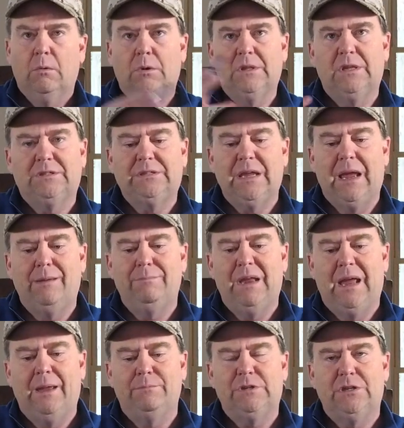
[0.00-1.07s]
were the same
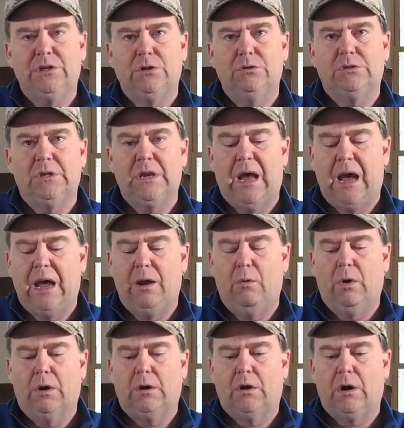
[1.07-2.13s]
names and used in
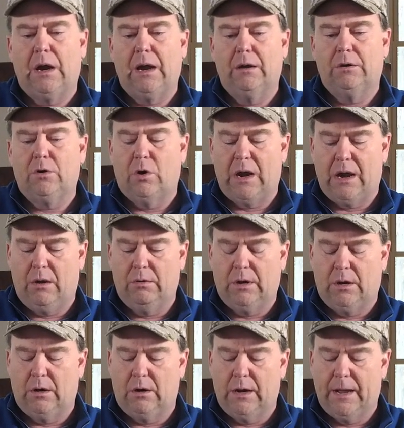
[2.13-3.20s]
Iowa. Crowd, crowd
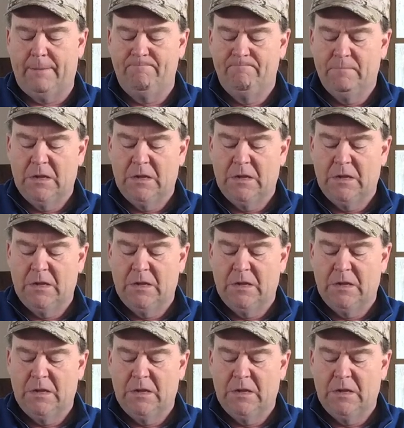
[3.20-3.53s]
or uh,